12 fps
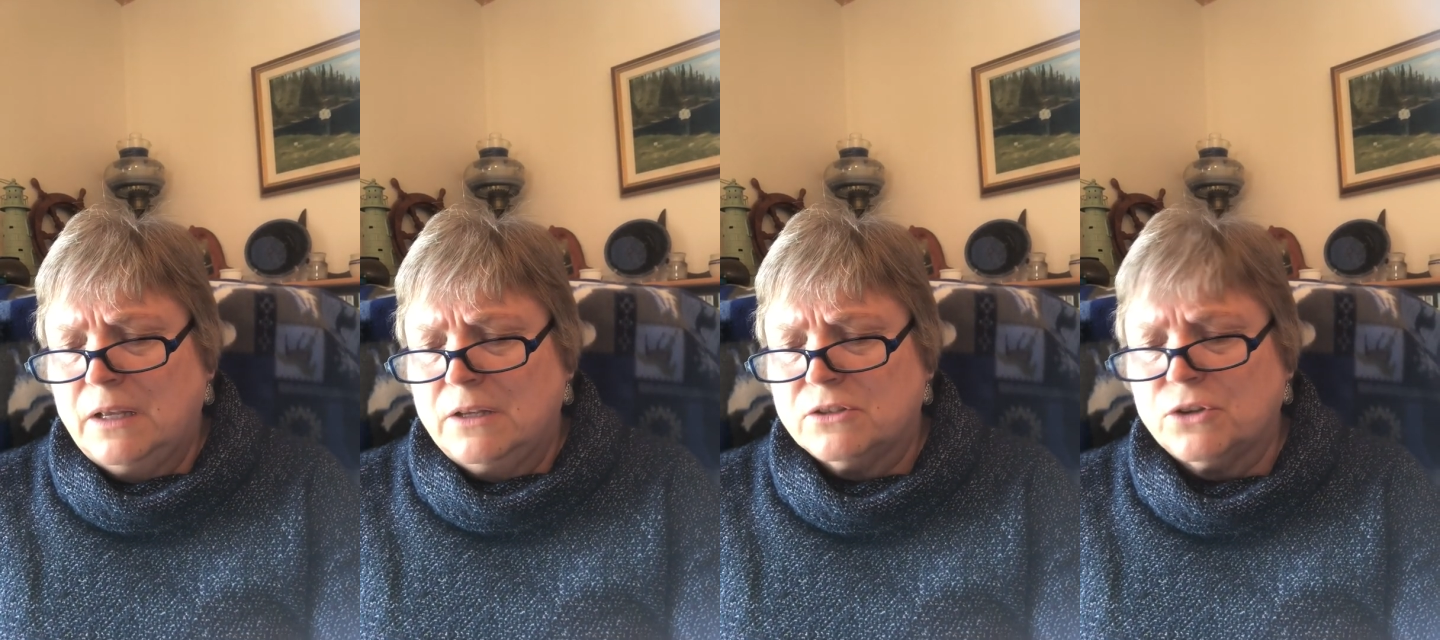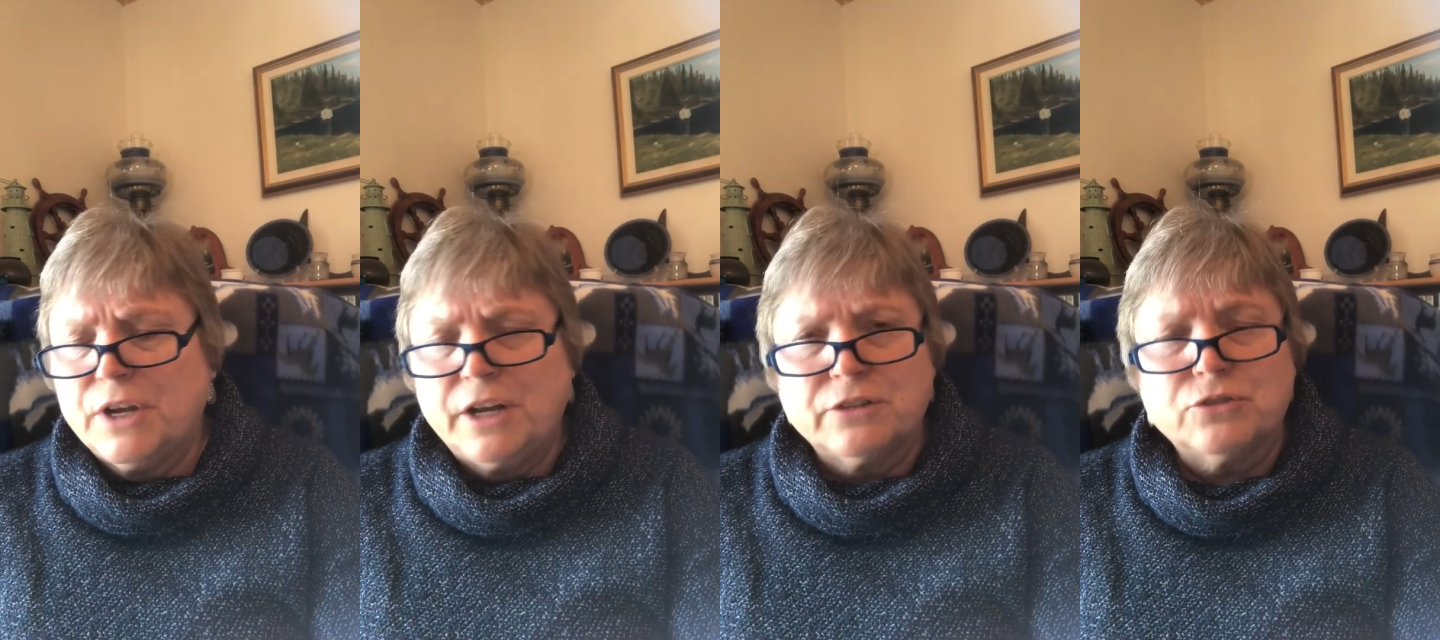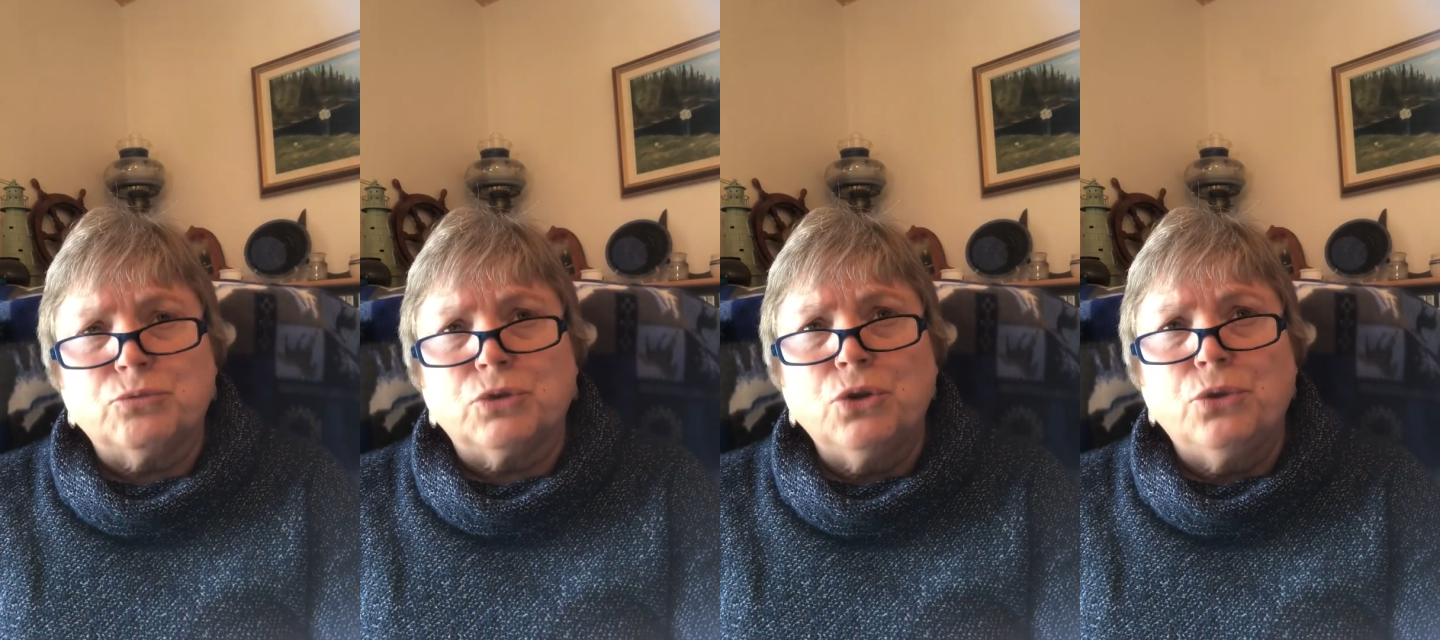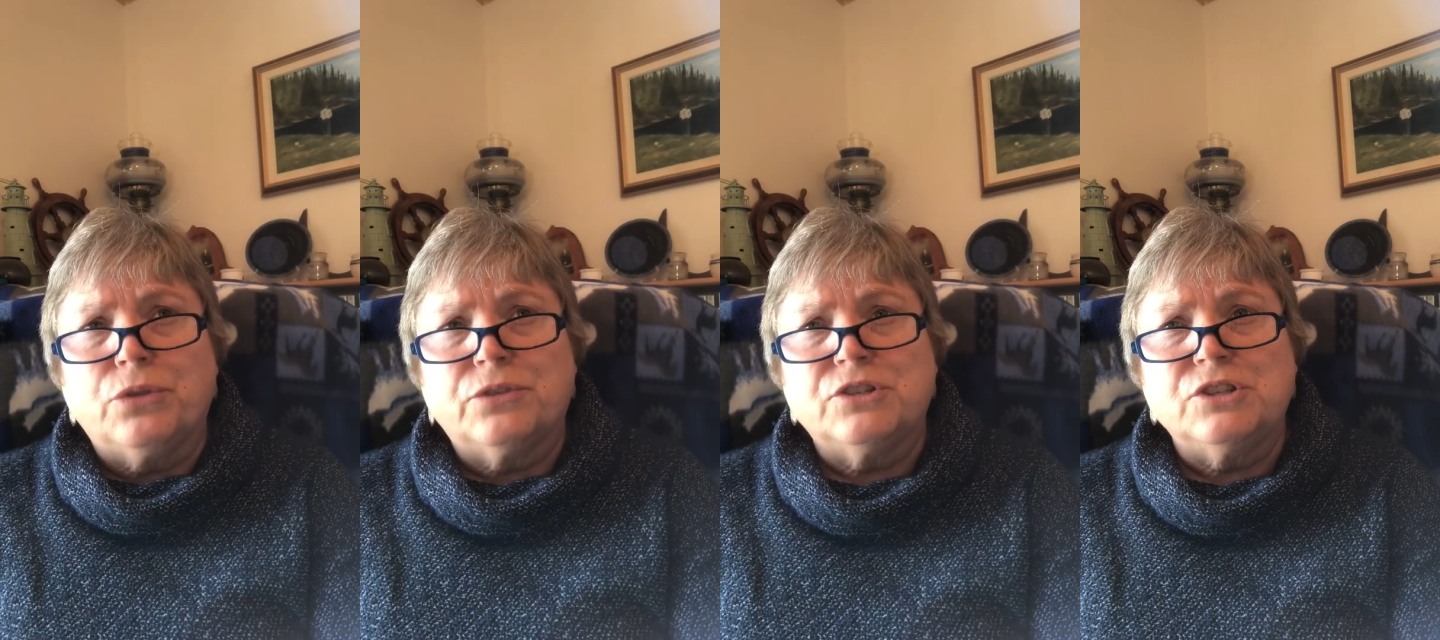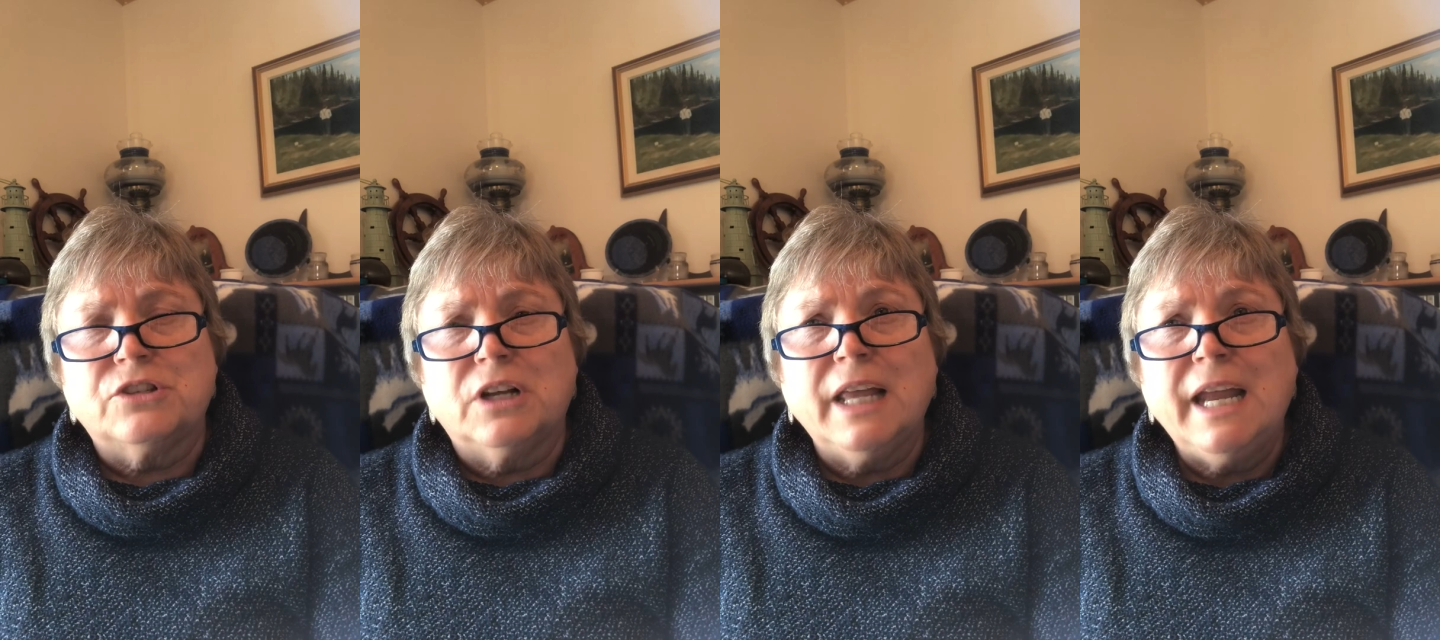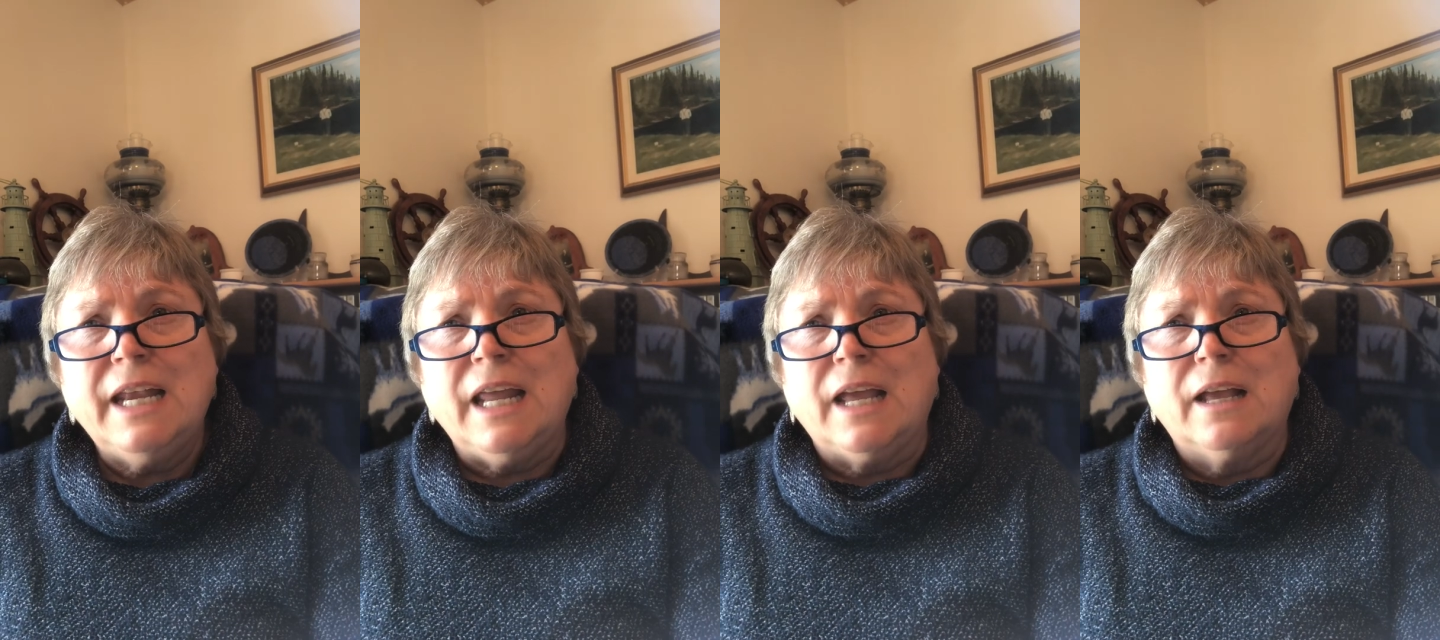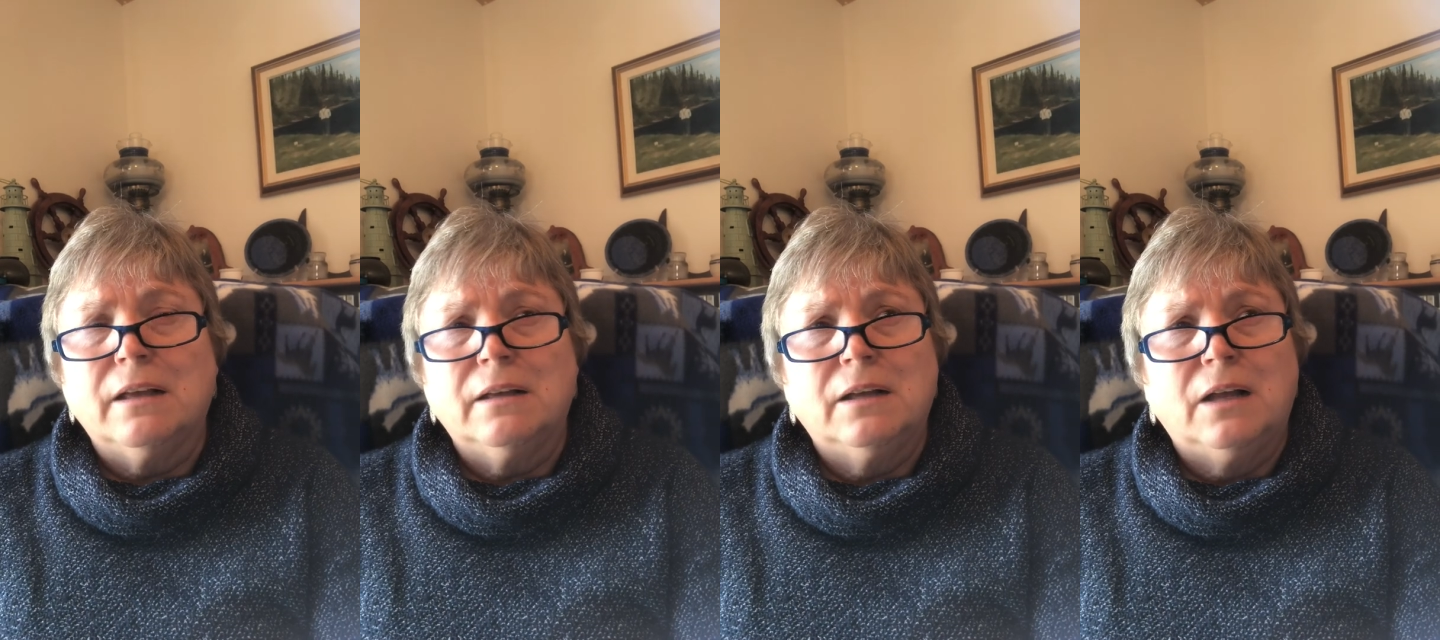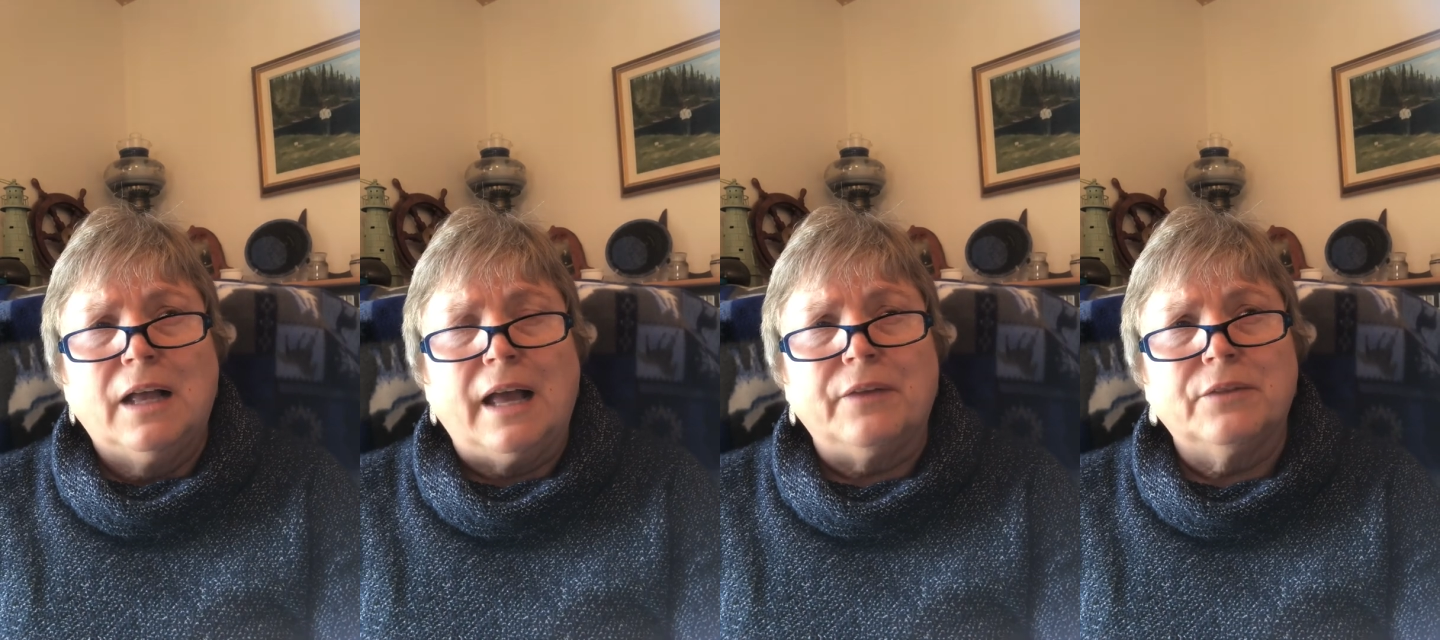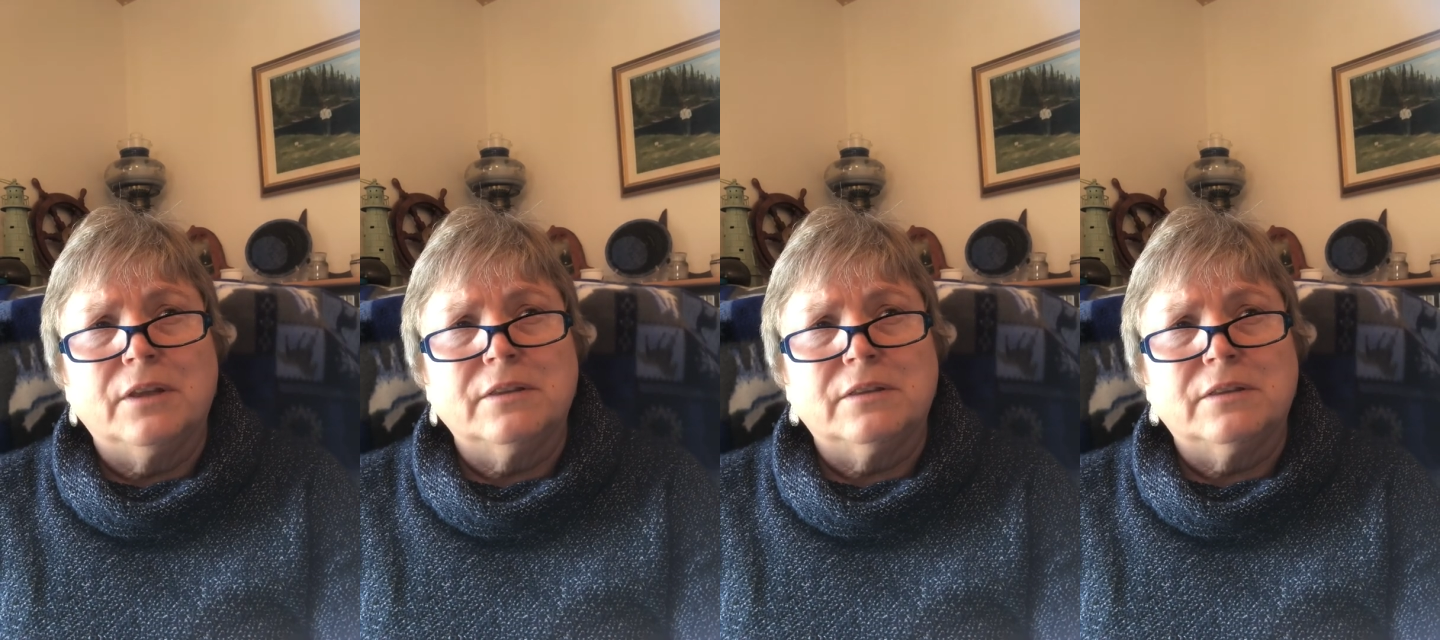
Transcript: so here's Ruth. She's gleaning at